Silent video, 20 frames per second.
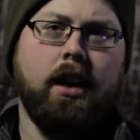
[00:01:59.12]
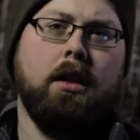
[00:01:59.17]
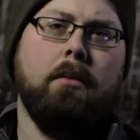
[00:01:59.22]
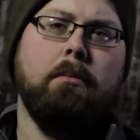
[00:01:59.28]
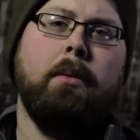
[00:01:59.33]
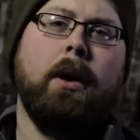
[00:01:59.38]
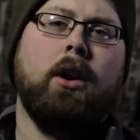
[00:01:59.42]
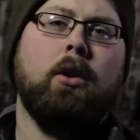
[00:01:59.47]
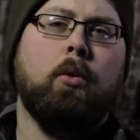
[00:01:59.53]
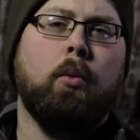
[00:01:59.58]
of the
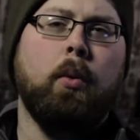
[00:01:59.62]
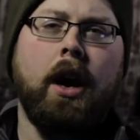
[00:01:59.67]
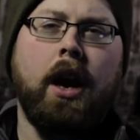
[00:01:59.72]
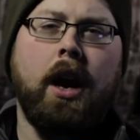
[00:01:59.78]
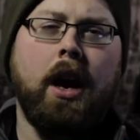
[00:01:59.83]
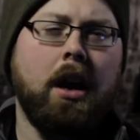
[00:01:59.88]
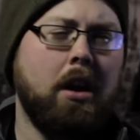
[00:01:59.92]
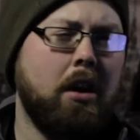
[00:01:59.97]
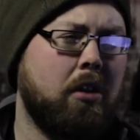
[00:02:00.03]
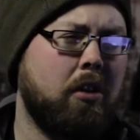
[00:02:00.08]
better
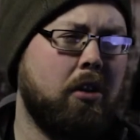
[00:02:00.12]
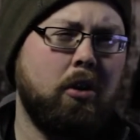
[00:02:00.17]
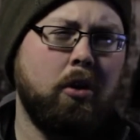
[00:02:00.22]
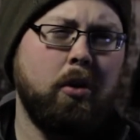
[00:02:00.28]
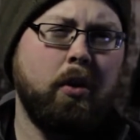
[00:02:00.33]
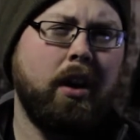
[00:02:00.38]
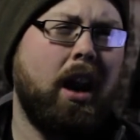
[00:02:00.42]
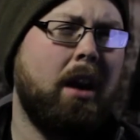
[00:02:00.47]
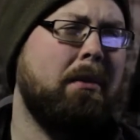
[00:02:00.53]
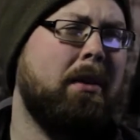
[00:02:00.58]
way to
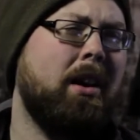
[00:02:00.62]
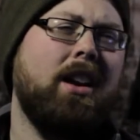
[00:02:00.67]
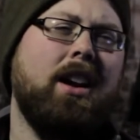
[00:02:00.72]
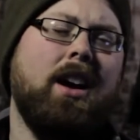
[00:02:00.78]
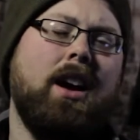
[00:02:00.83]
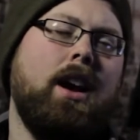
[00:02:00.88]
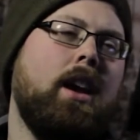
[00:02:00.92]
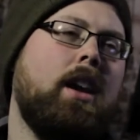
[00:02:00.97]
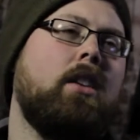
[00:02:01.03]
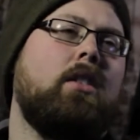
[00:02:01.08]
do it. I mean,
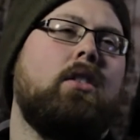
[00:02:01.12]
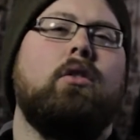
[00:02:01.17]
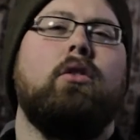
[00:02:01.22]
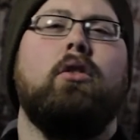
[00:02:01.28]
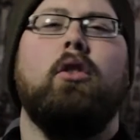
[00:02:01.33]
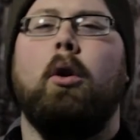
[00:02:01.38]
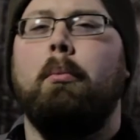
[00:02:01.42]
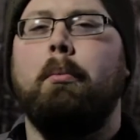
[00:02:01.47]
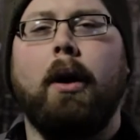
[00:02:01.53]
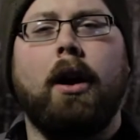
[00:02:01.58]
I guess
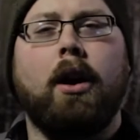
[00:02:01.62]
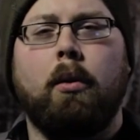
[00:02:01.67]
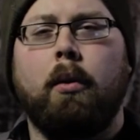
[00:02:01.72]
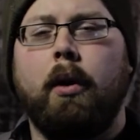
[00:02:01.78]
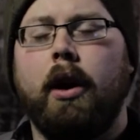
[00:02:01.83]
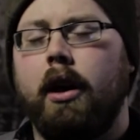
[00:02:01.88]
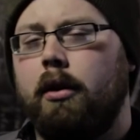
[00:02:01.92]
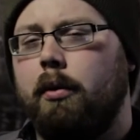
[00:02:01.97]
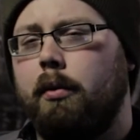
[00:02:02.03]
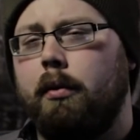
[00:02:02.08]
there's no better
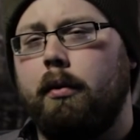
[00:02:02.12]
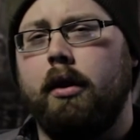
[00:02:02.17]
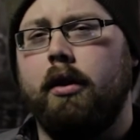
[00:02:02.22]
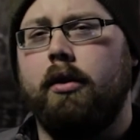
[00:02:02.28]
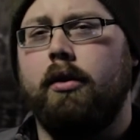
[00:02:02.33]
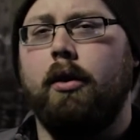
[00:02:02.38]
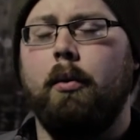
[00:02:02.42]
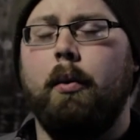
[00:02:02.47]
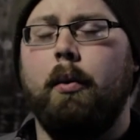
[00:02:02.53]
way. It's the